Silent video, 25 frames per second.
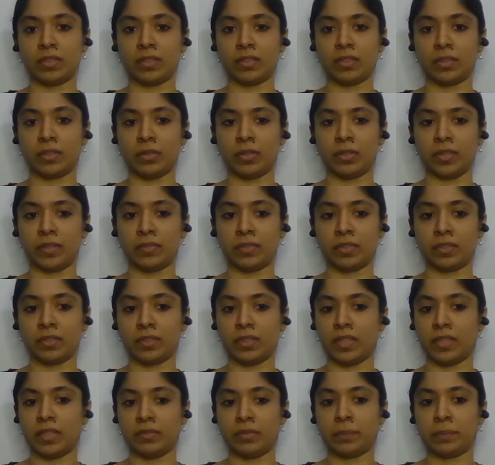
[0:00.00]
uh,
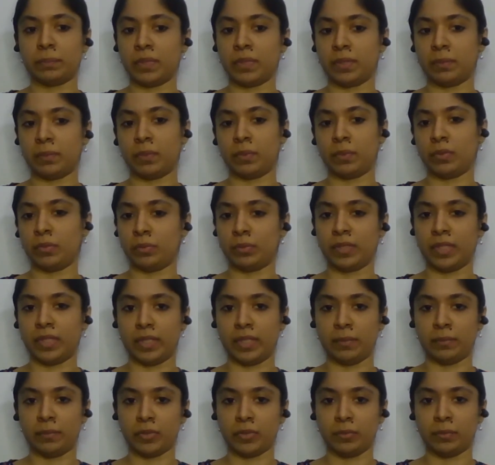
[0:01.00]
there were people who
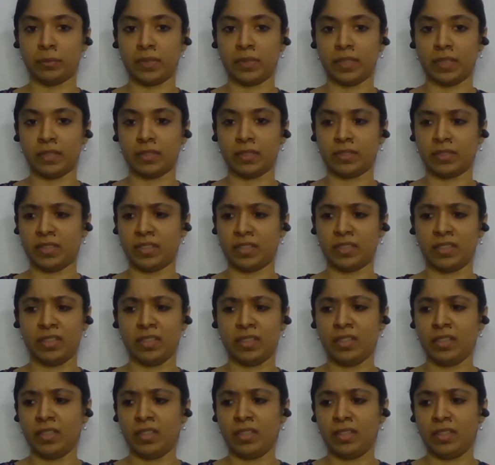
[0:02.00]
came to me and said,
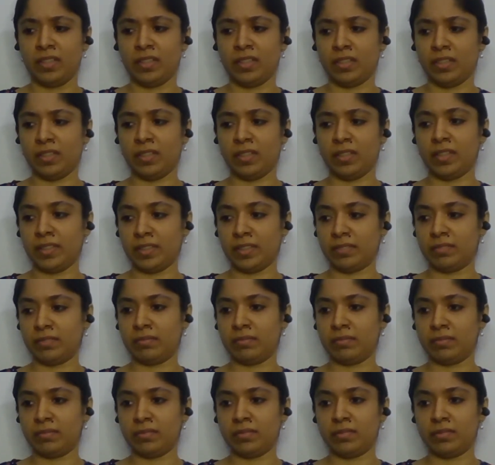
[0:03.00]
like,
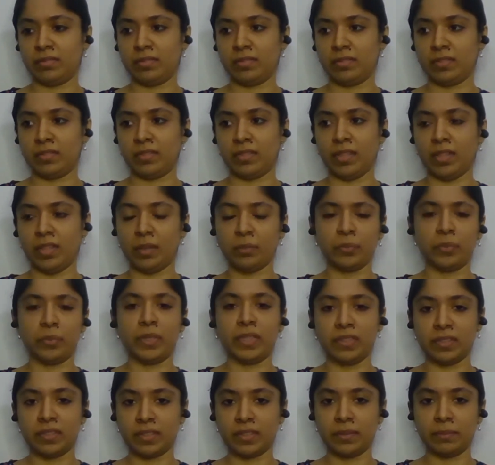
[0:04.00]
I'm
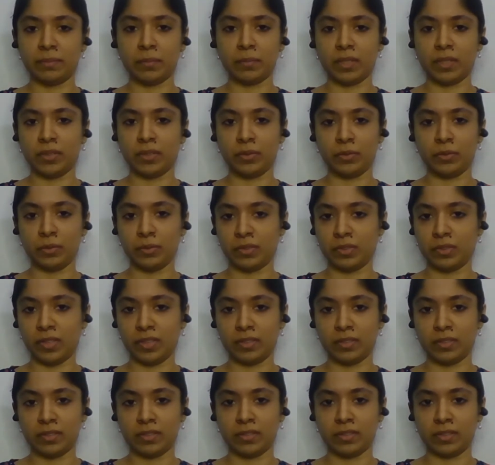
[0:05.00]
wasting my youth
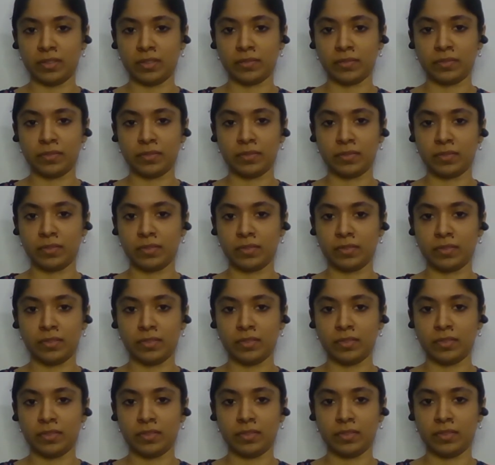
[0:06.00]
and
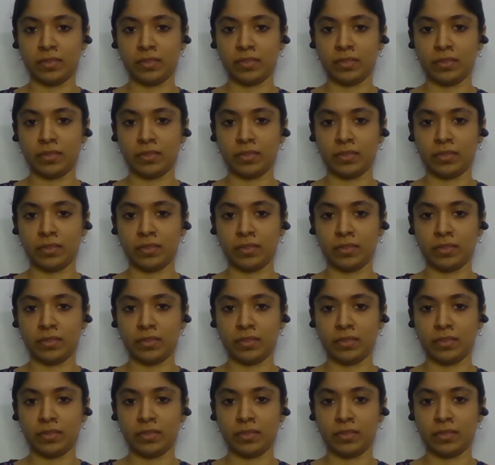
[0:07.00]
stuff.